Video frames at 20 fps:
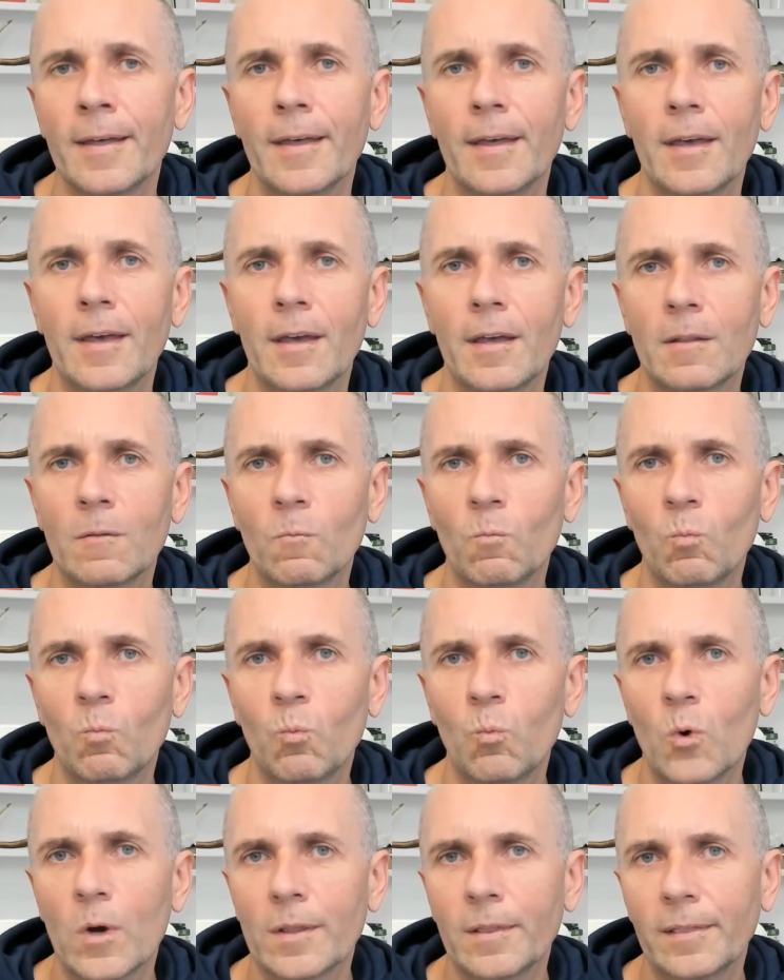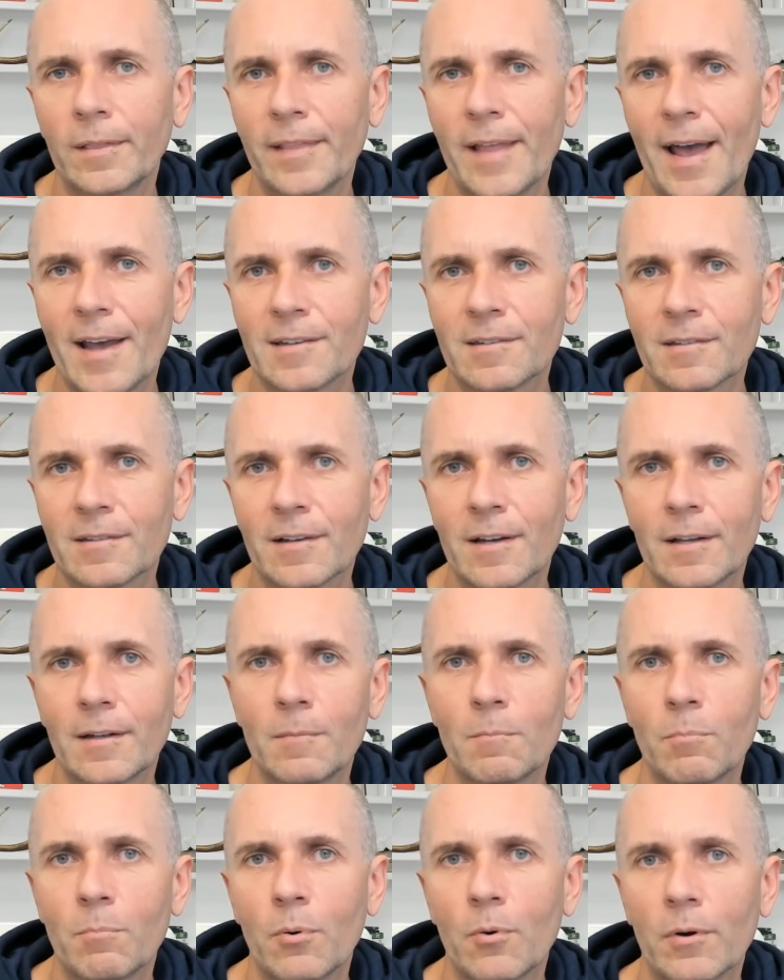And one last kind
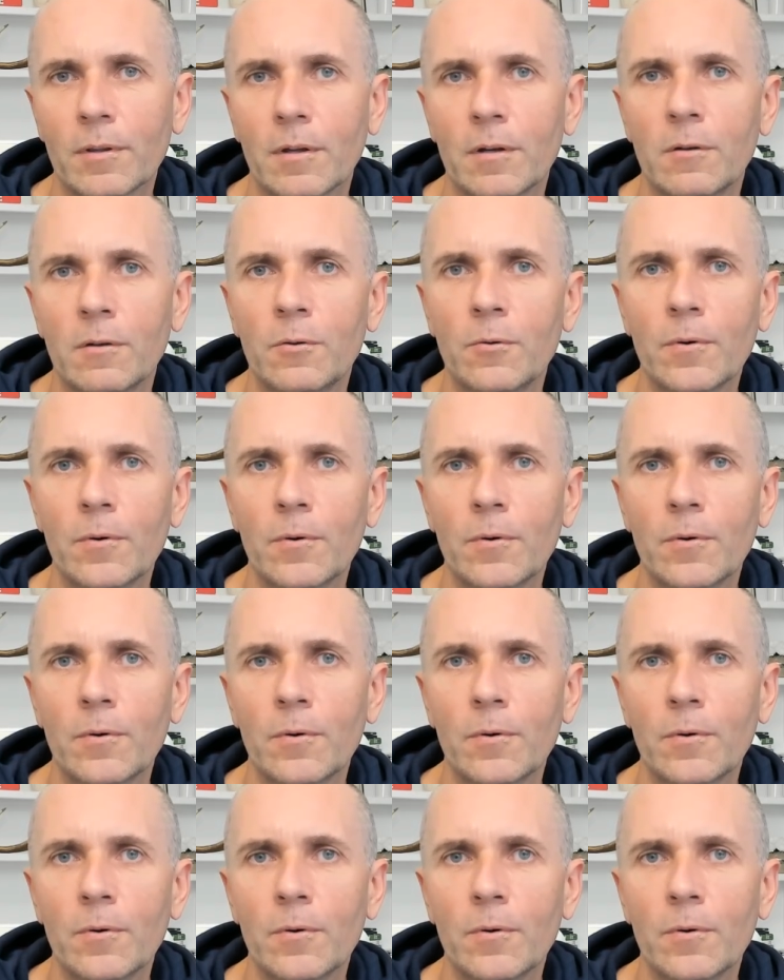of important